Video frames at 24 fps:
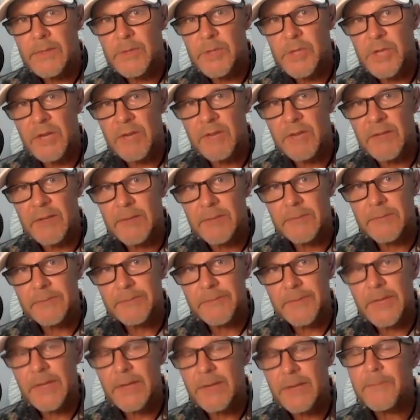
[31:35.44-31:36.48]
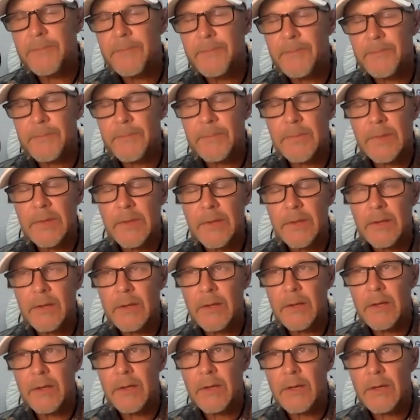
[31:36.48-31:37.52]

shaft lean also and some compression.